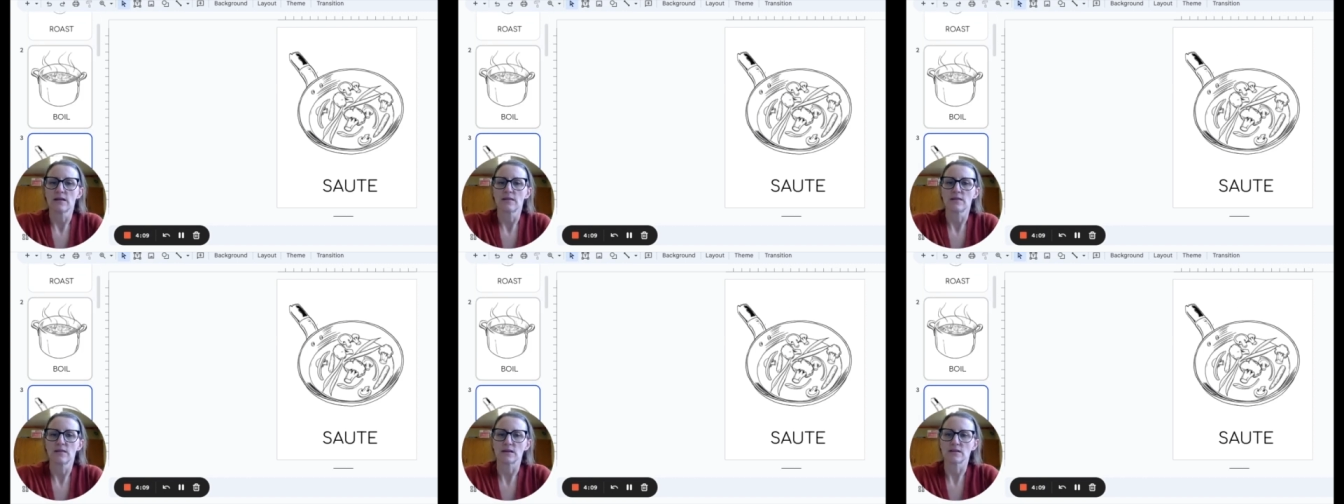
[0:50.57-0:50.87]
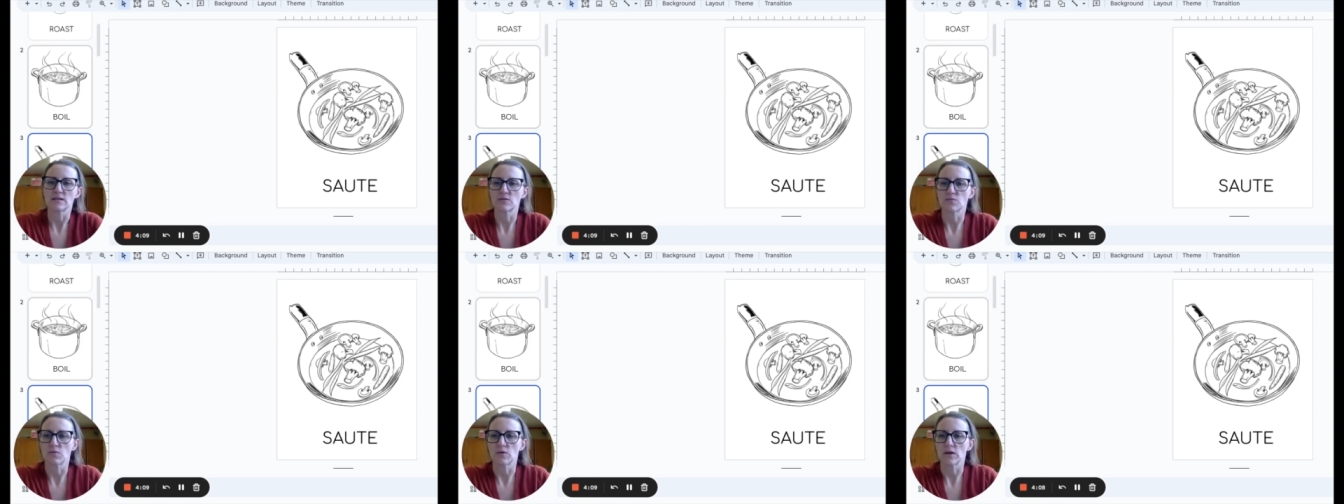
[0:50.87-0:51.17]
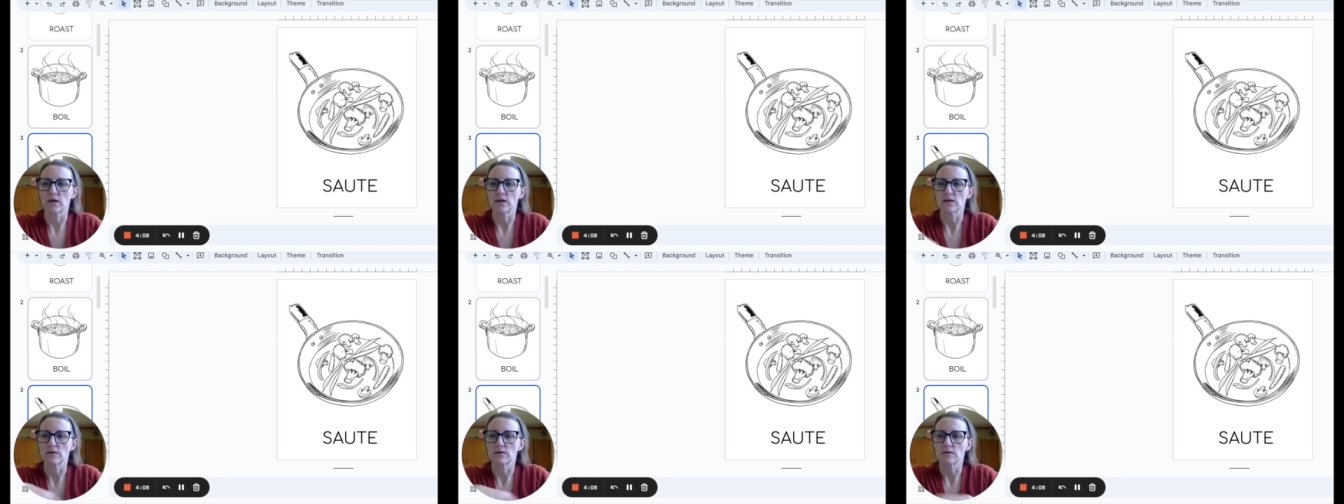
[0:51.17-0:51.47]
This
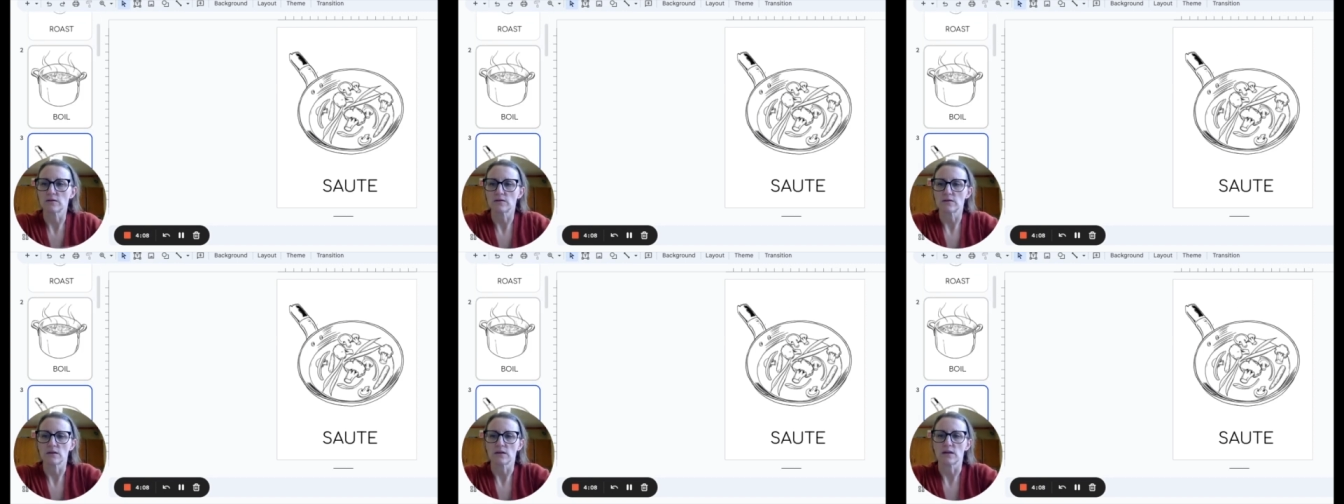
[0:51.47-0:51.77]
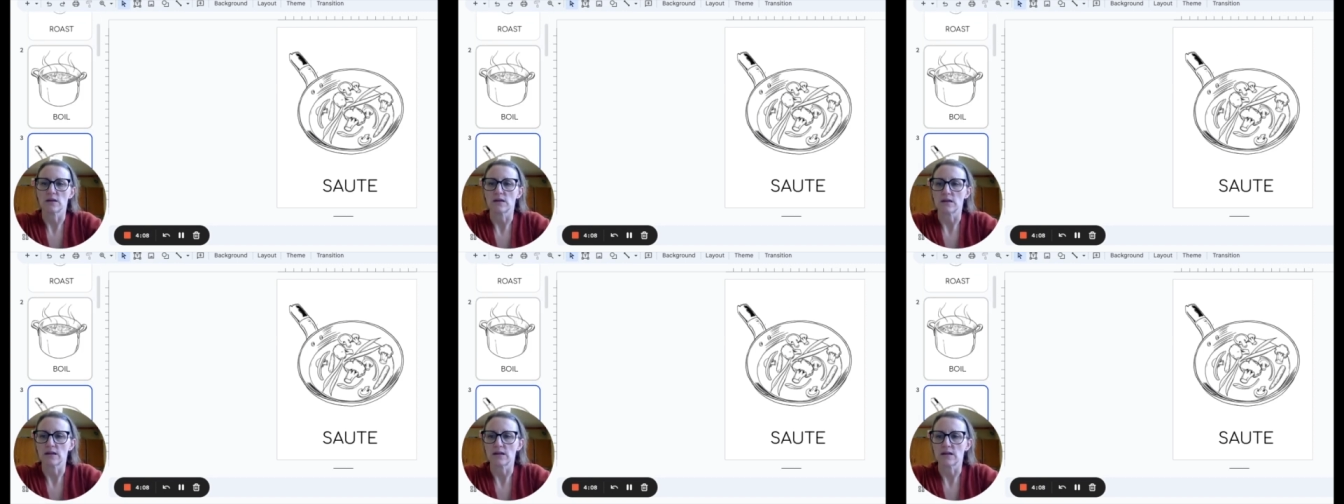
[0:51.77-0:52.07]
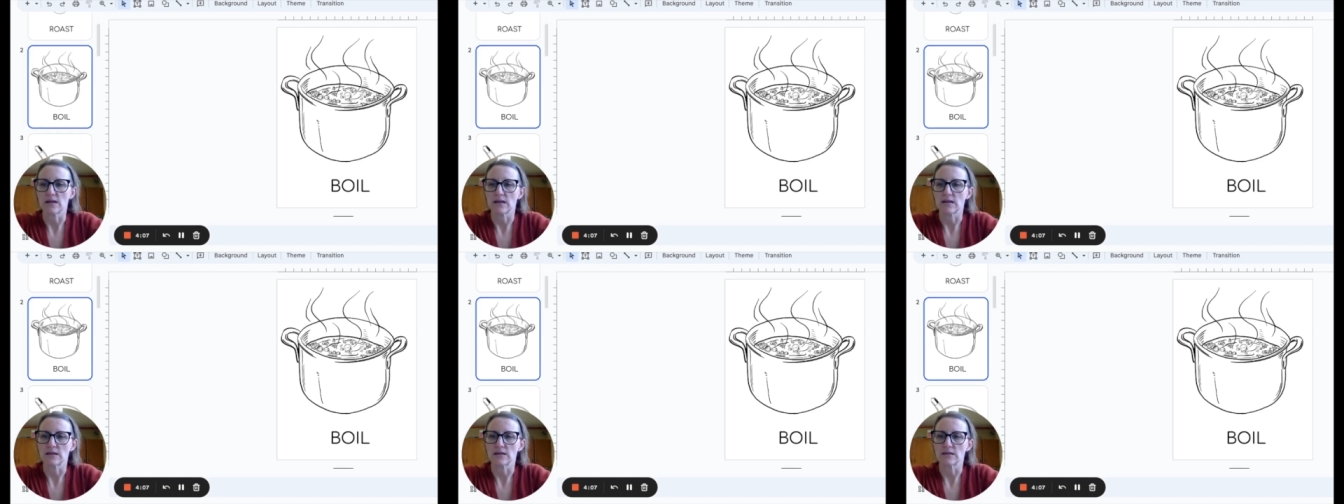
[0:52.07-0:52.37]
one
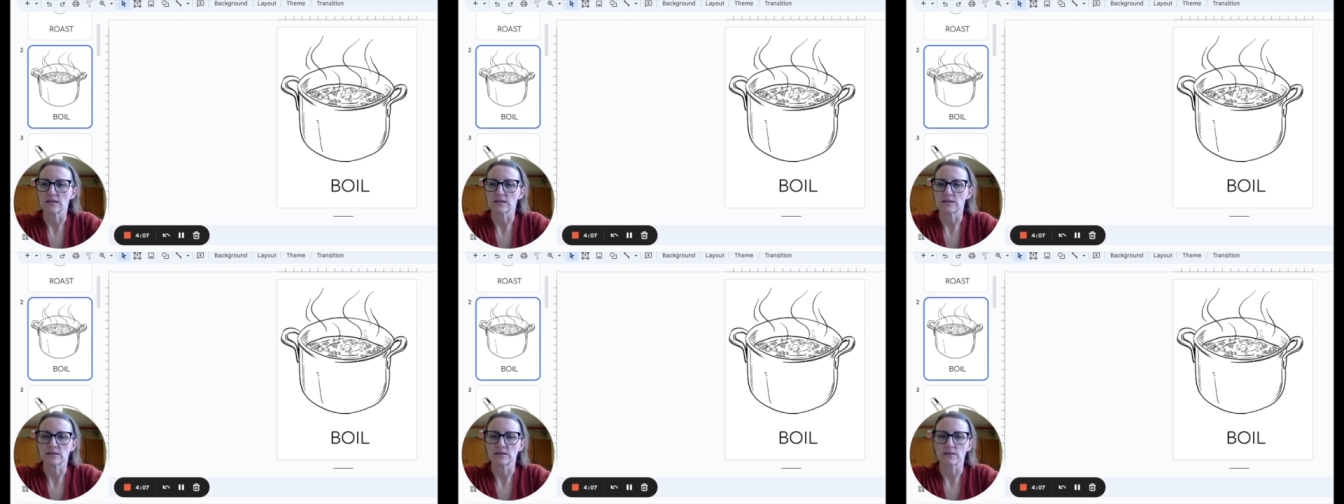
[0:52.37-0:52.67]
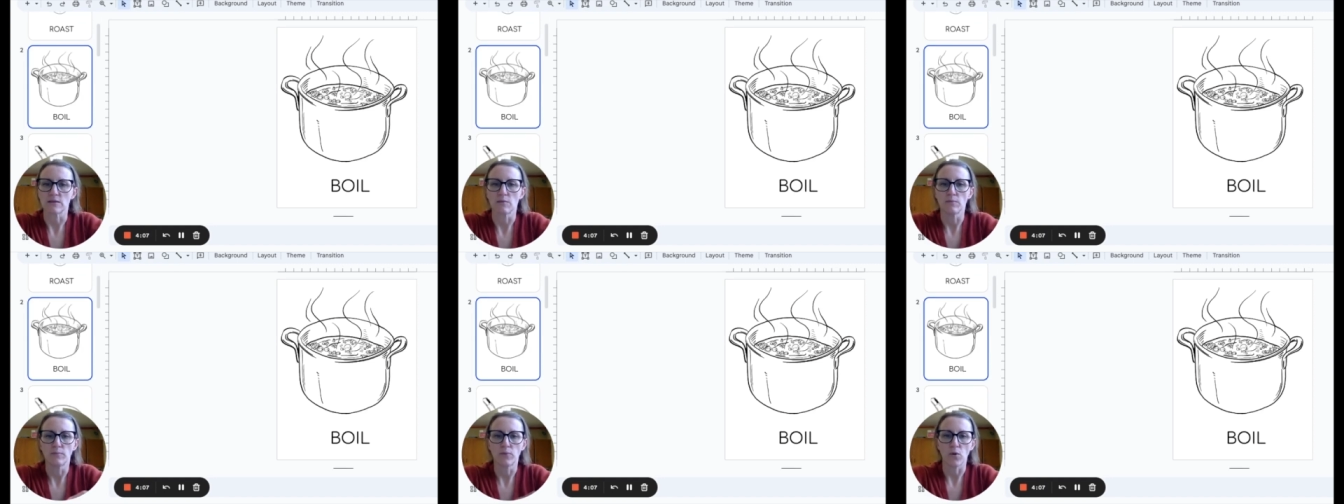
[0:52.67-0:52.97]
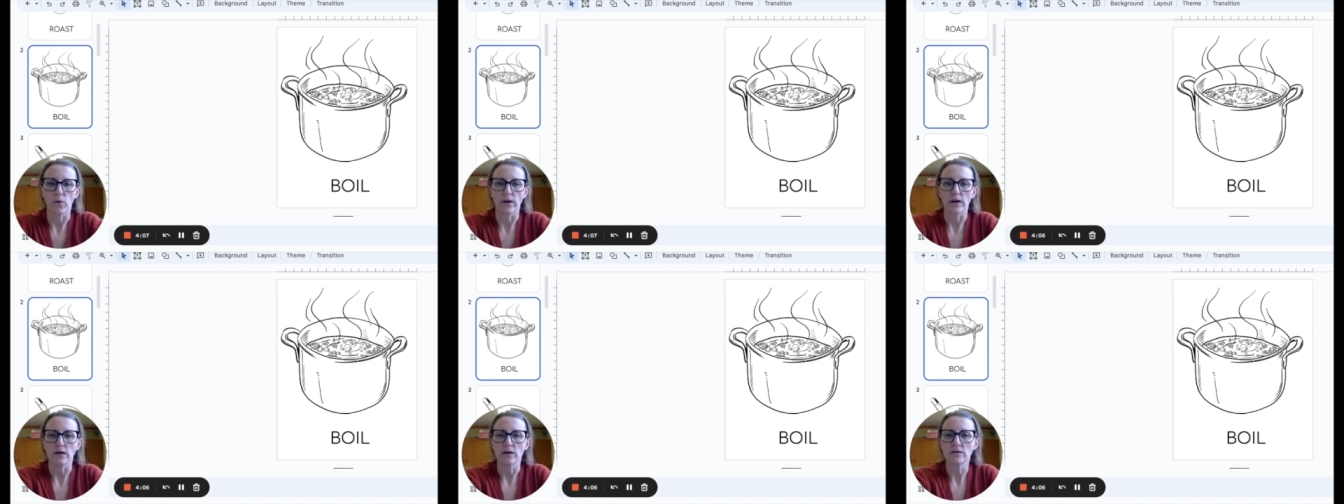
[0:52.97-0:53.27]
is
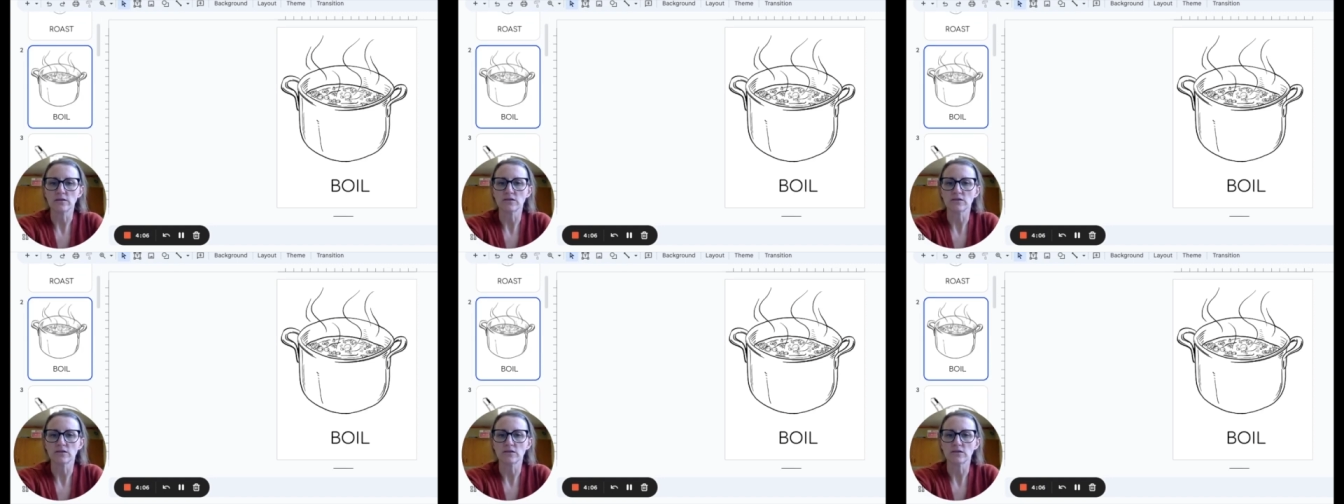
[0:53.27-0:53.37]
boil.